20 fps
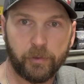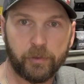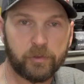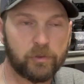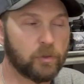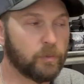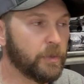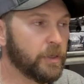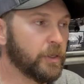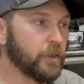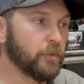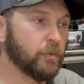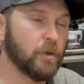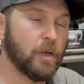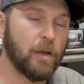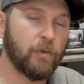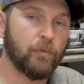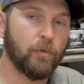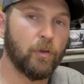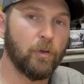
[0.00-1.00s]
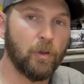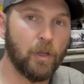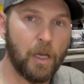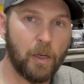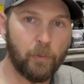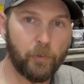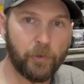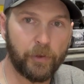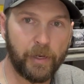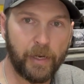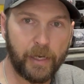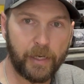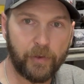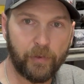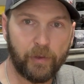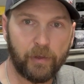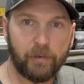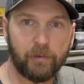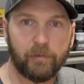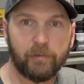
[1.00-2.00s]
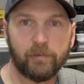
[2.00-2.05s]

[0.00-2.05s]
It's going to make your rifle a lot more accurate.